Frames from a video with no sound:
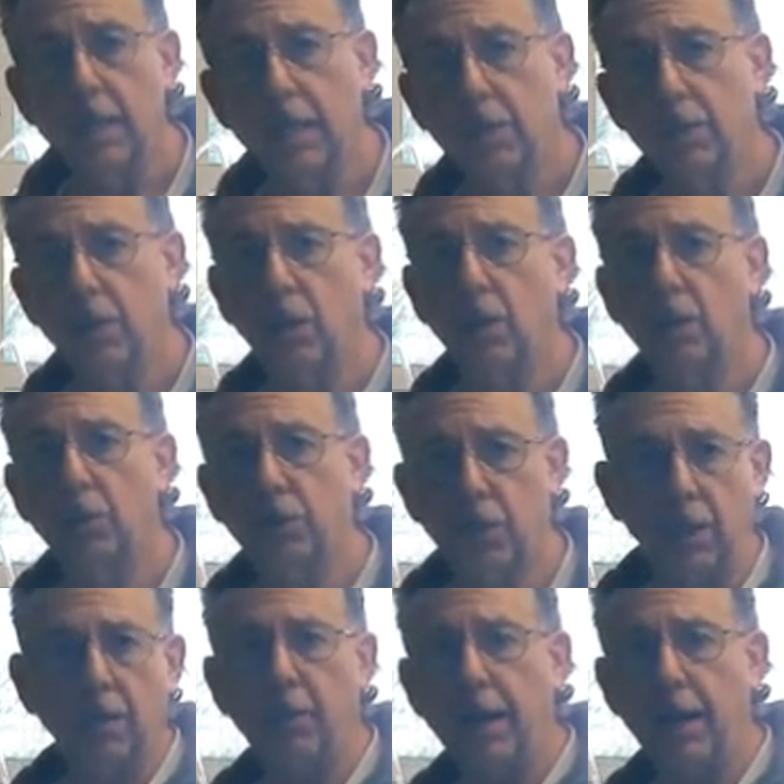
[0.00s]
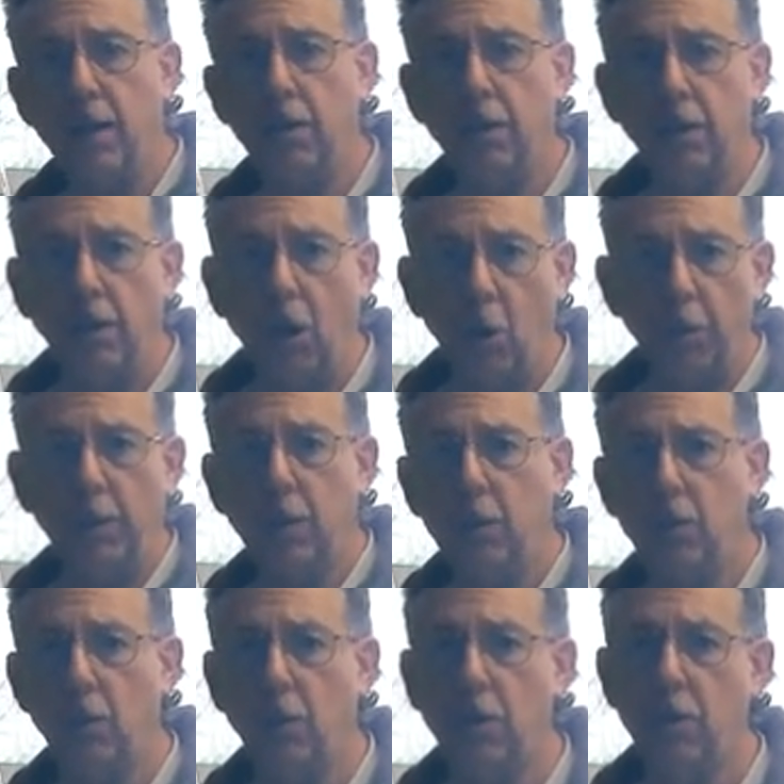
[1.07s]
So stick around. Hope you
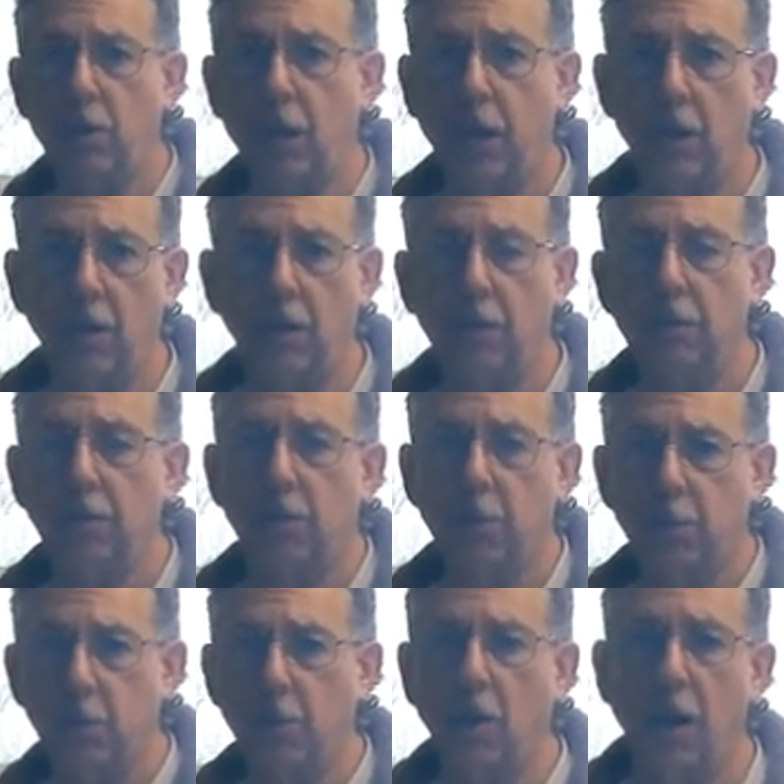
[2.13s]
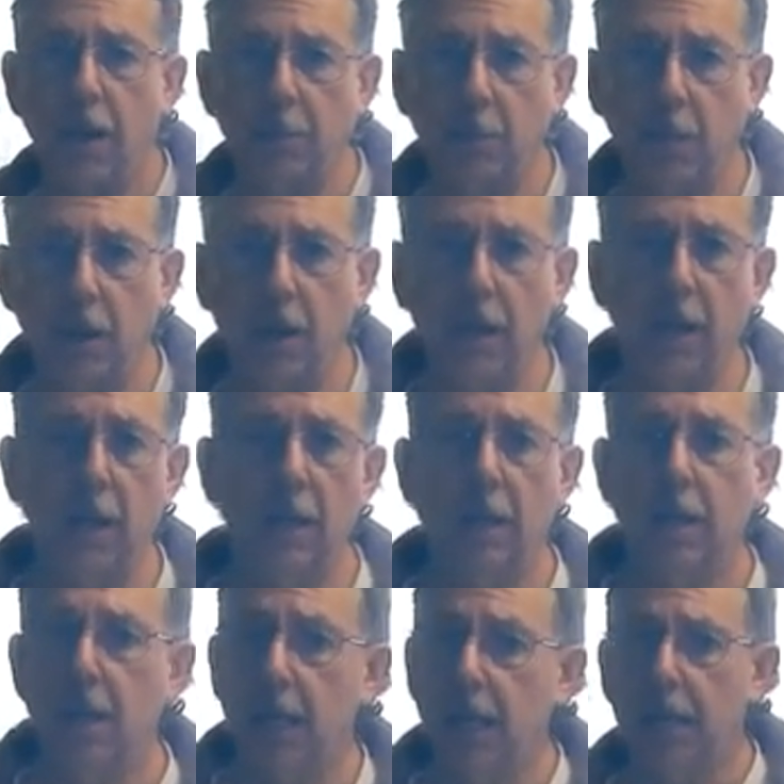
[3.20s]
enjoy the channel. Subscribe today
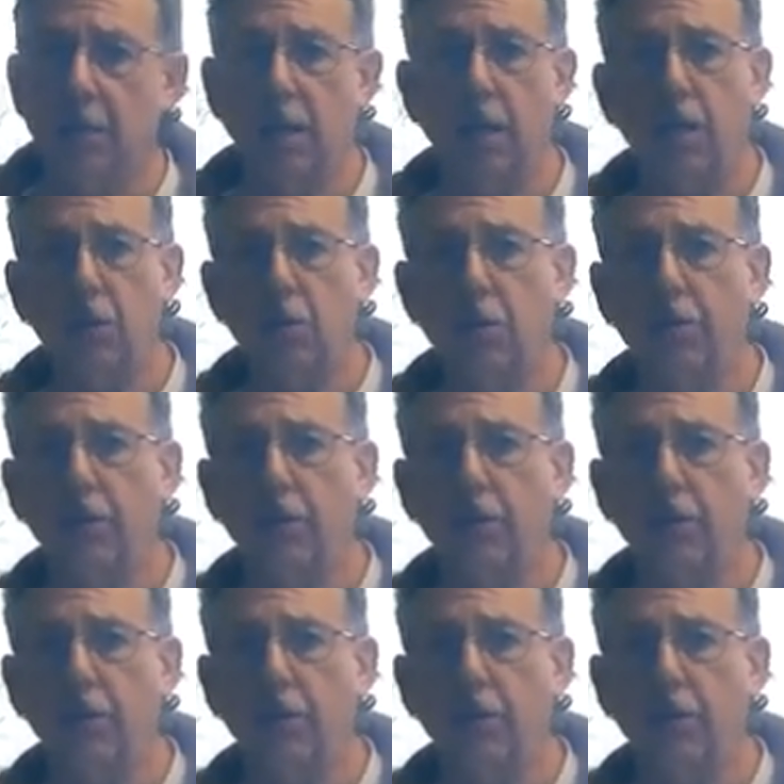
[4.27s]
tell all your